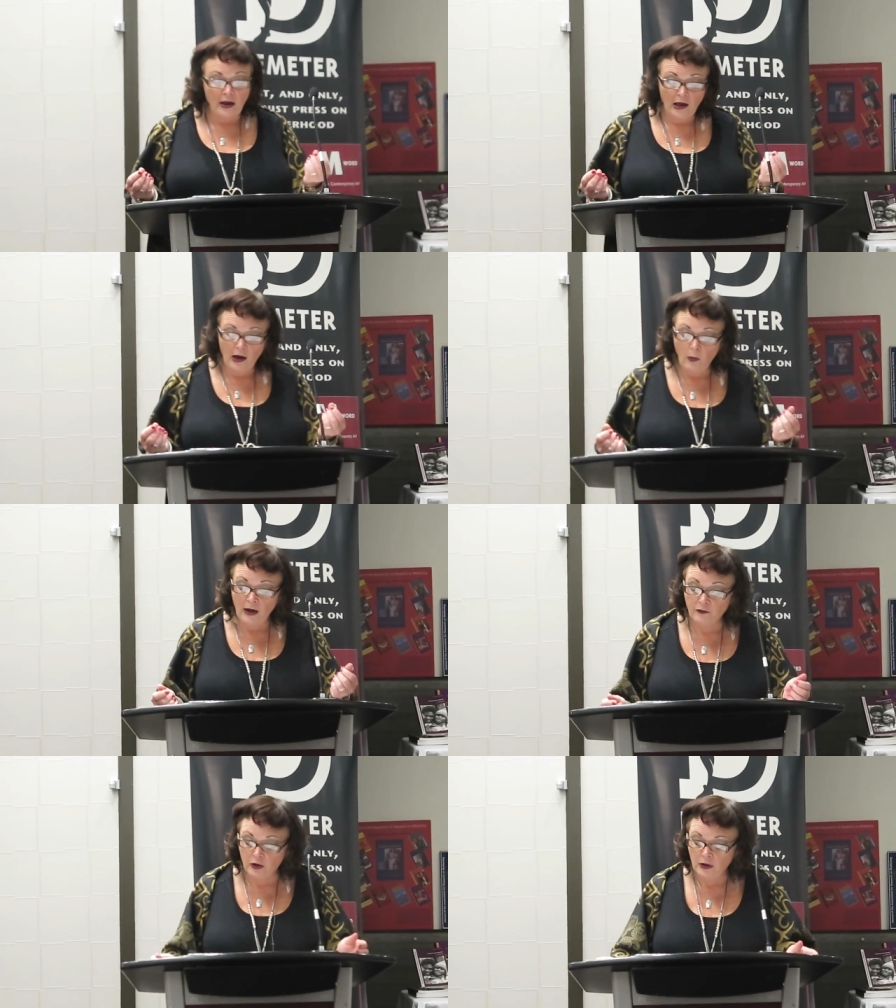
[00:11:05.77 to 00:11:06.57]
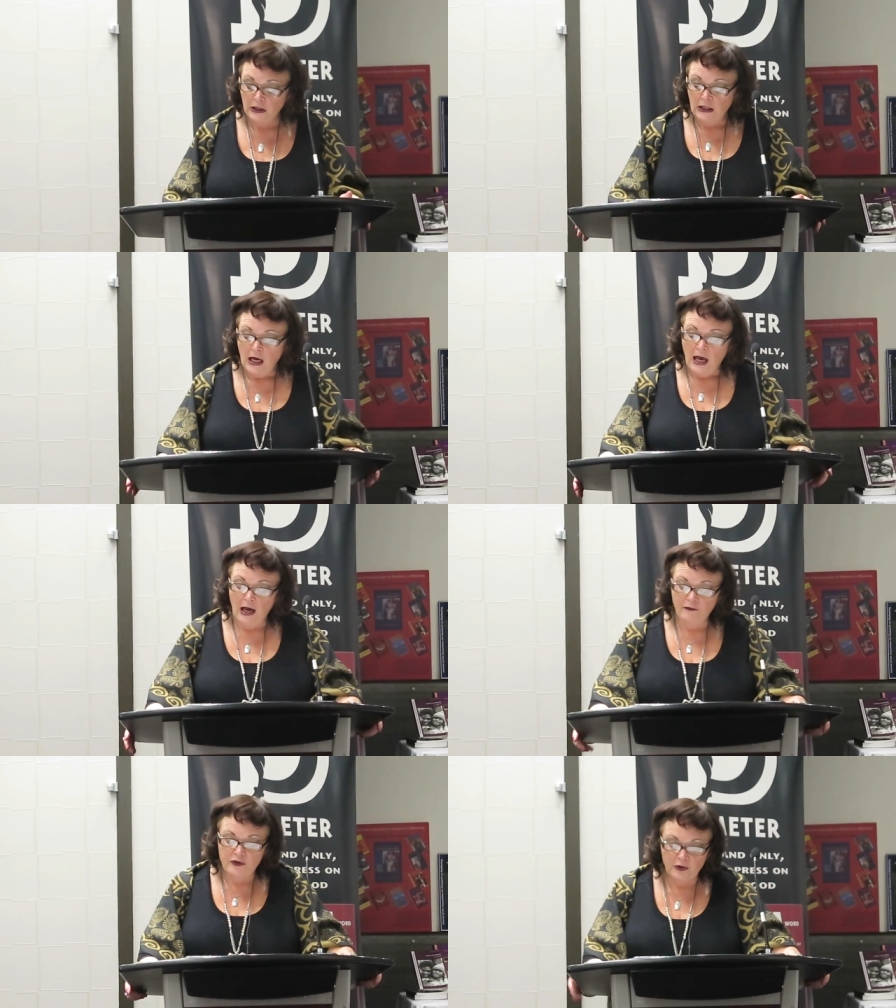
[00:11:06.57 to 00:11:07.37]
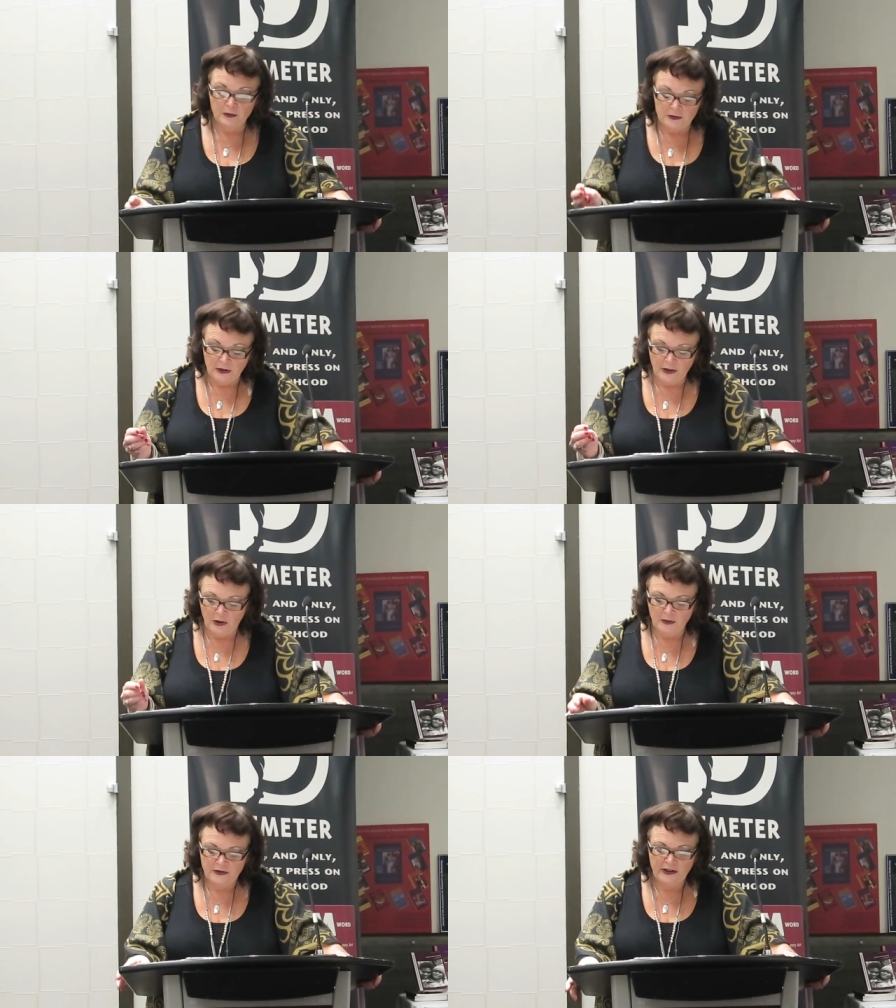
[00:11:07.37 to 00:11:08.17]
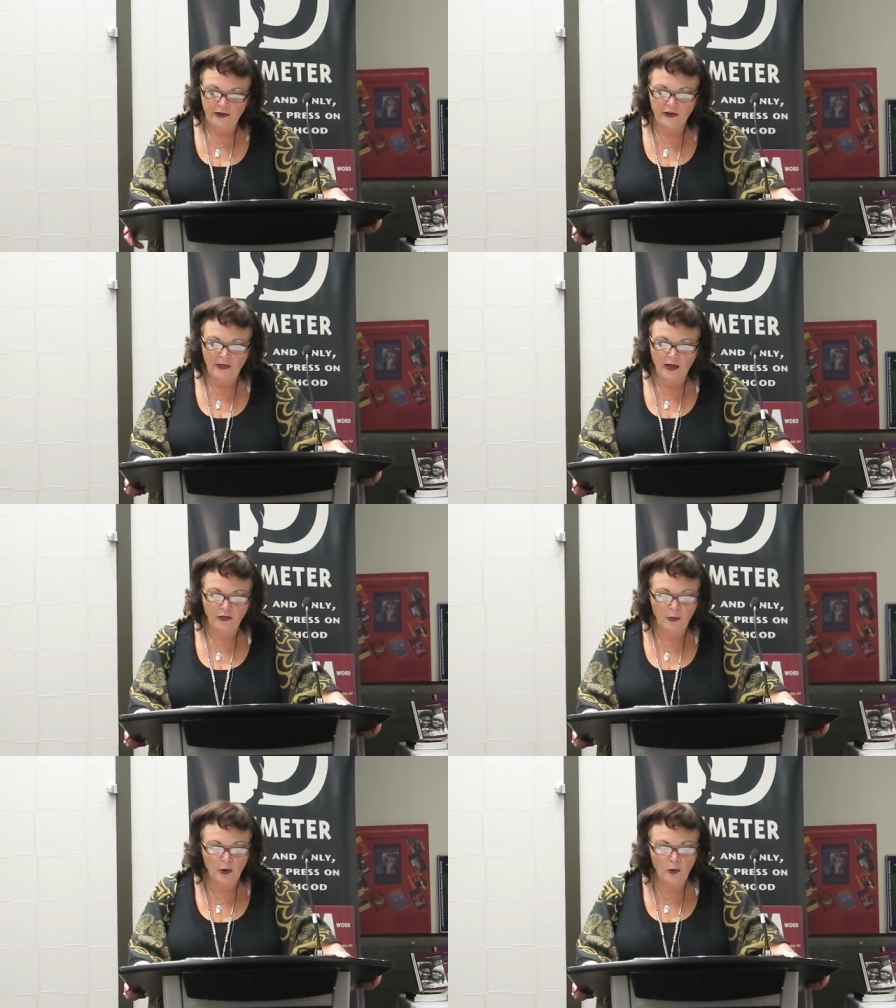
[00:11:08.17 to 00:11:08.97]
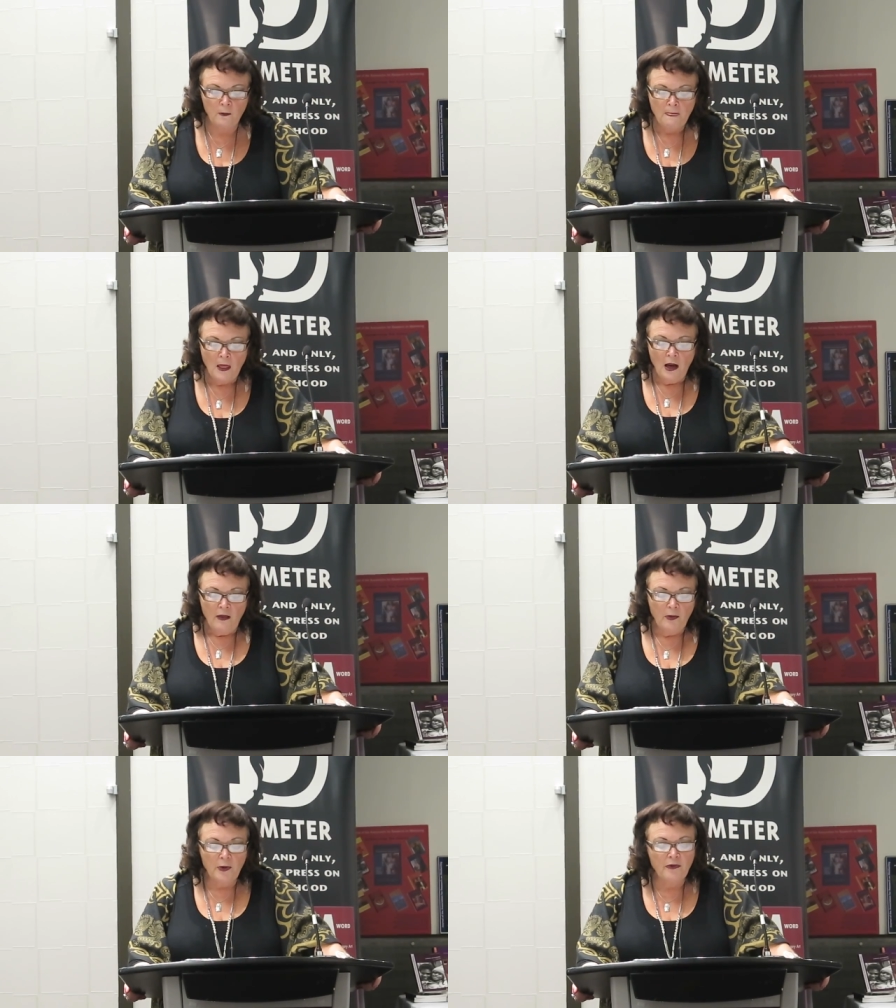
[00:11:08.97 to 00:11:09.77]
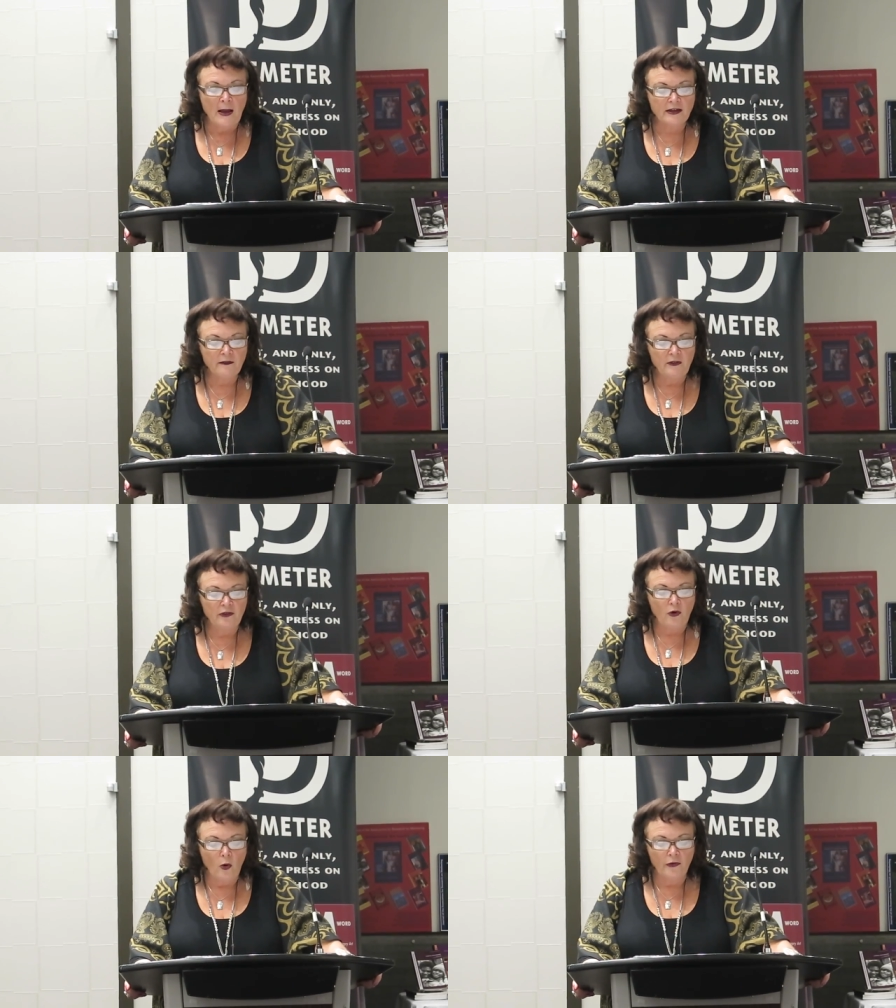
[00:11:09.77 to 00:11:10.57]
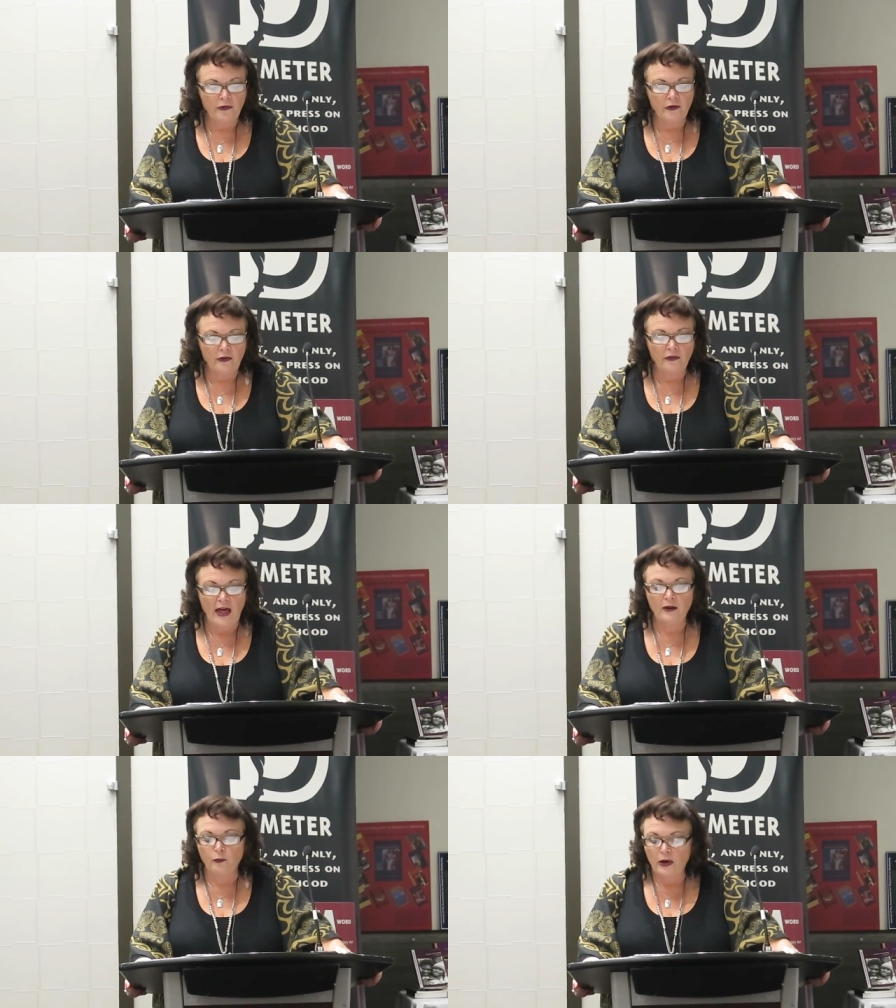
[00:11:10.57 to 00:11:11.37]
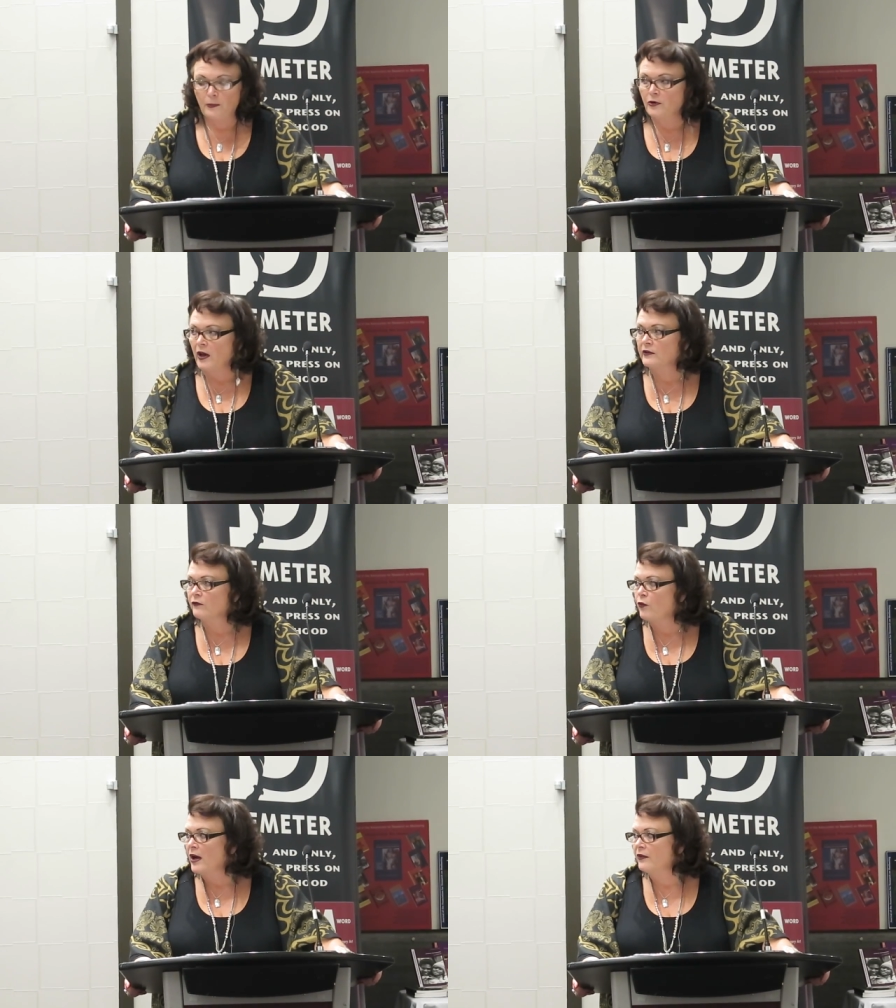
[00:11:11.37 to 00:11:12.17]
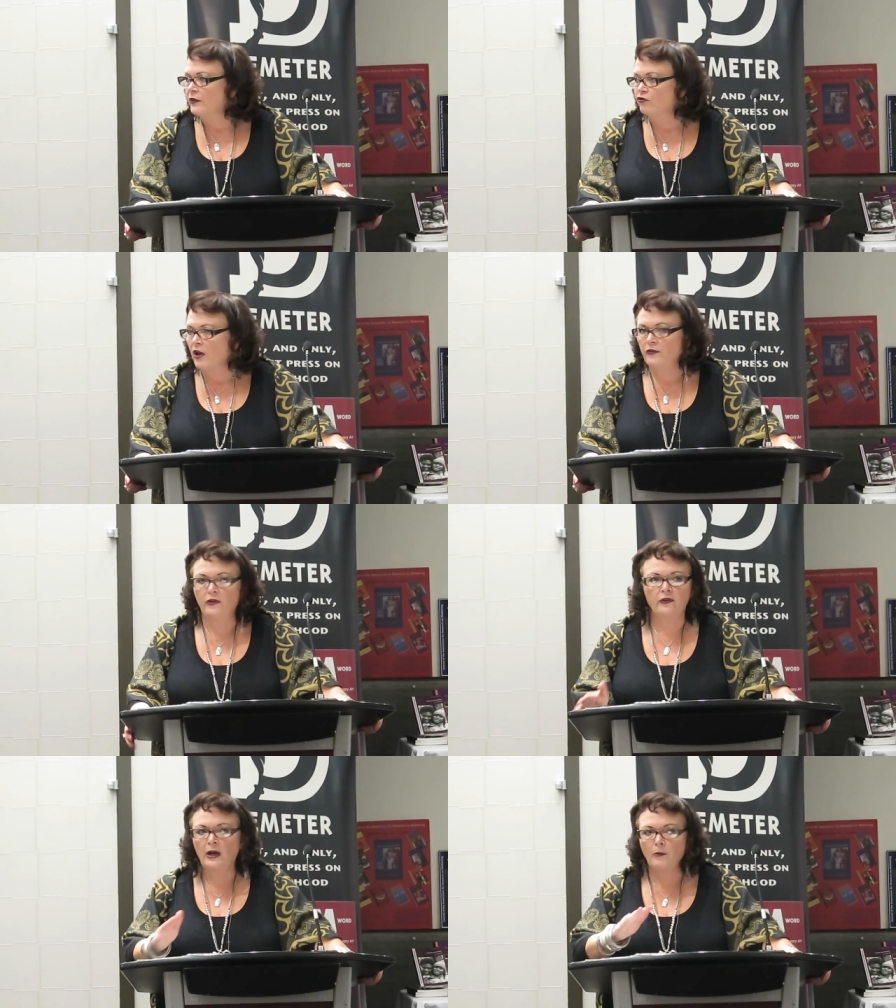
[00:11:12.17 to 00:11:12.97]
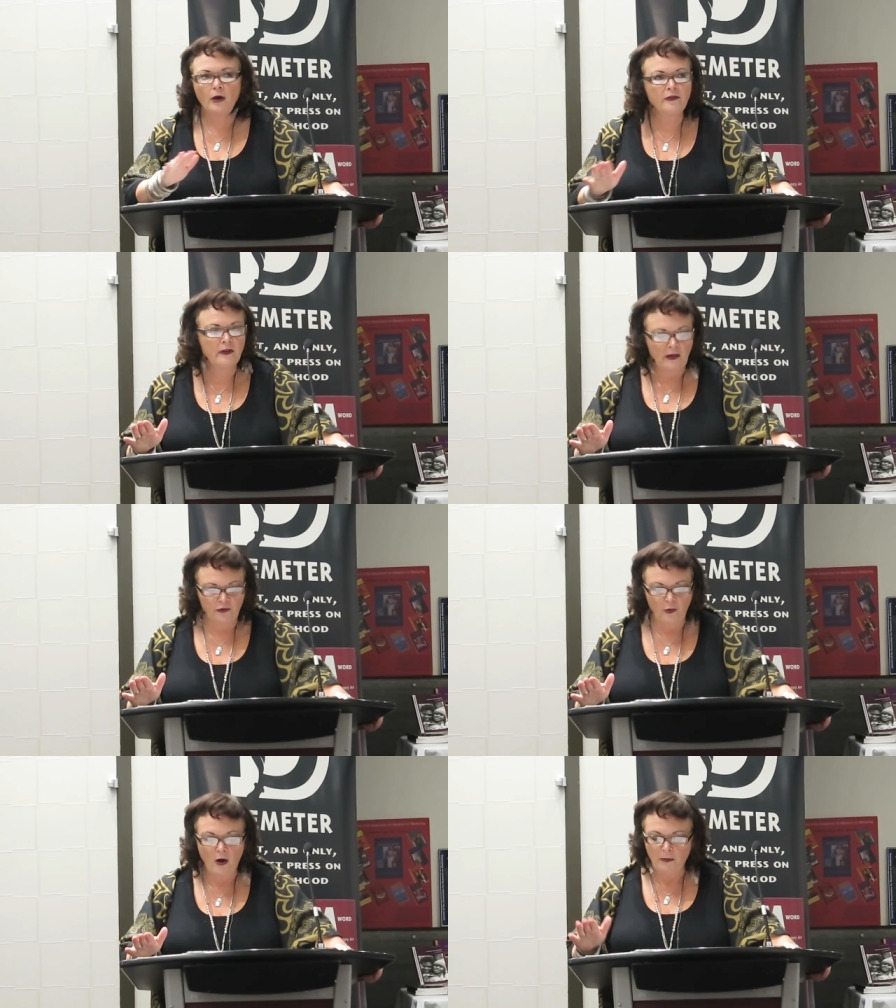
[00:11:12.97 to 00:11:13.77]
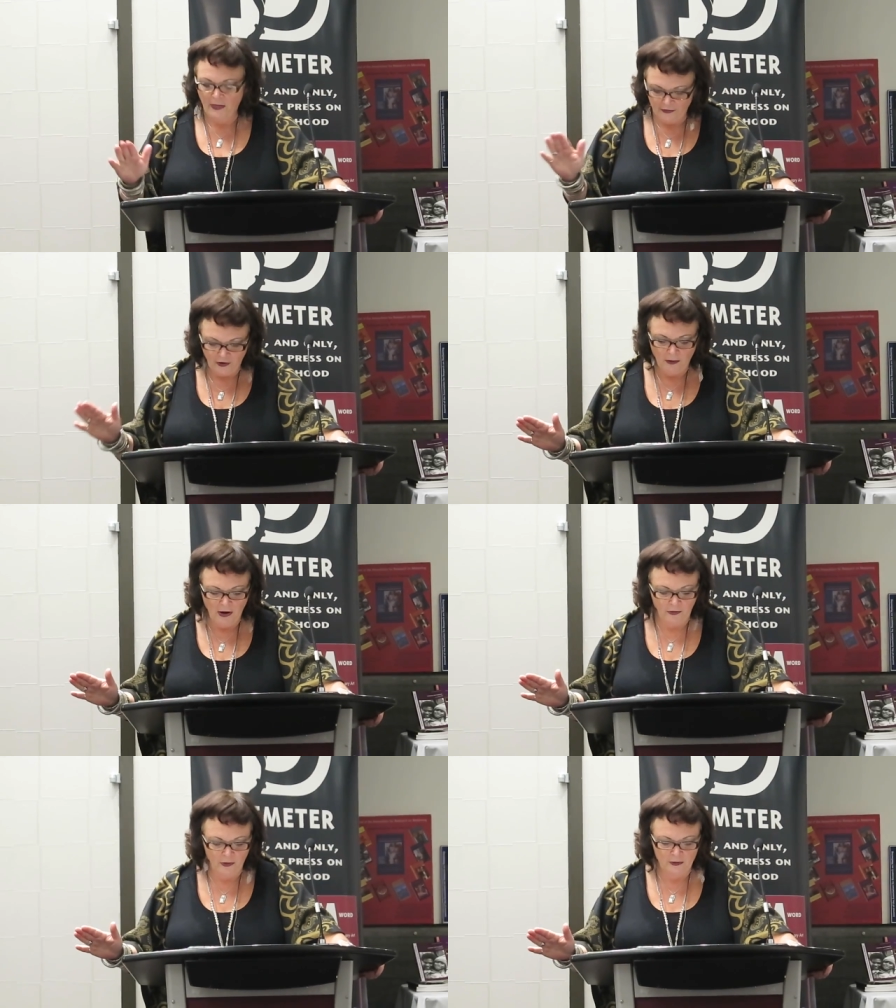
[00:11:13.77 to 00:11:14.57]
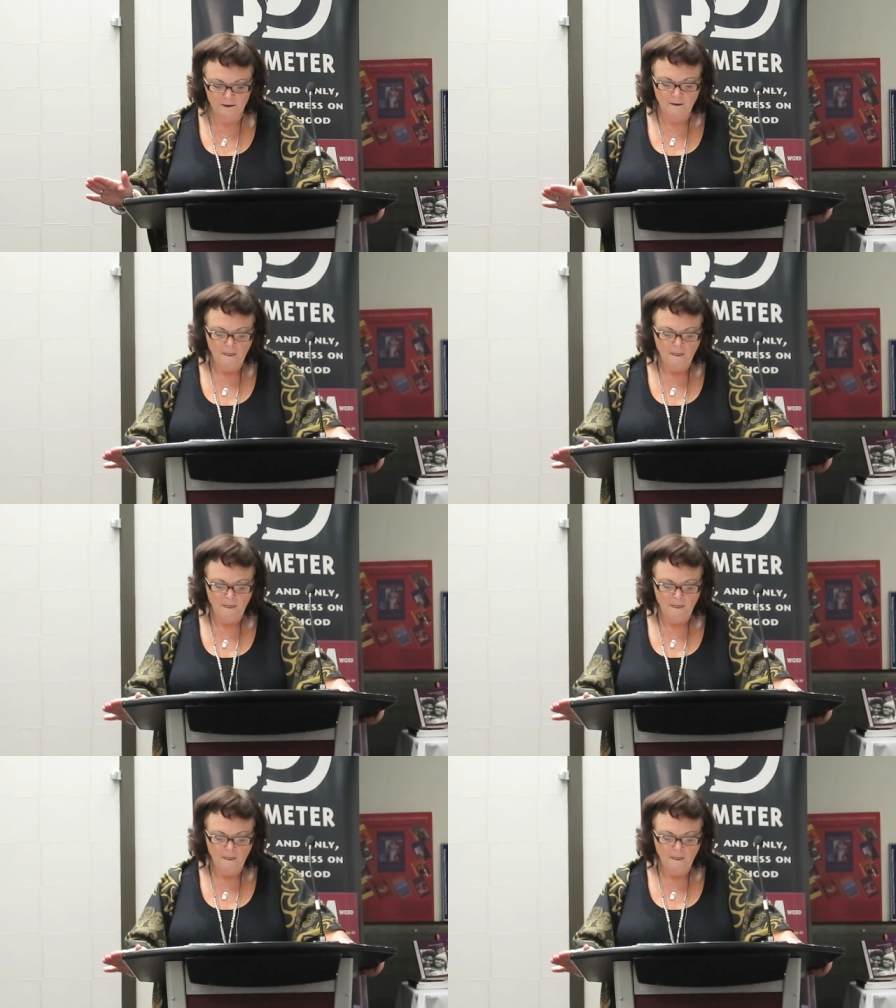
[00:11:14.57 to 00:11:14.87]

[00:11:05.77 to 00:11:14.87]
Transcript: However, after teasing that through, the perspective of these courses is that of reproductive rights and justice, and I'm not saying that's wrong, but that's not motherhood.